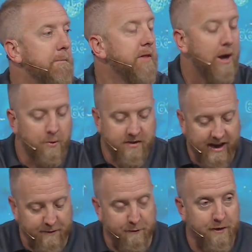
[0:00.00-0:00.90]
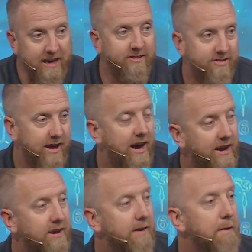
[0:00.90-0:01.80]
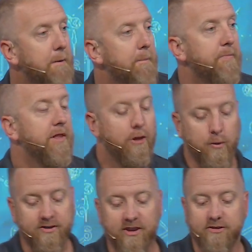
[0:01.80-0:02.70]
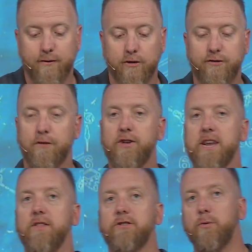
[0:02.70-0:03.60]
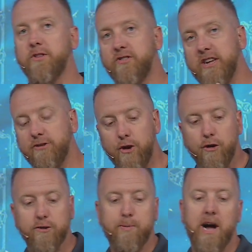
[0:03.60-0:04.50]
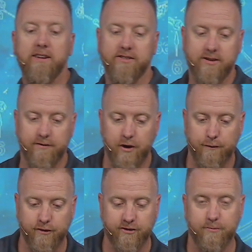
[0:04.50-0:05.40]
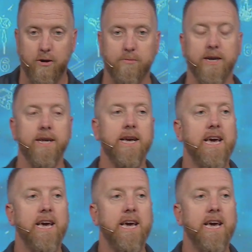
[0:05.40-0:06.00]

And we've got to face that. Now look what it says in verse 15. And this is where this thing turns positive here for just a moment.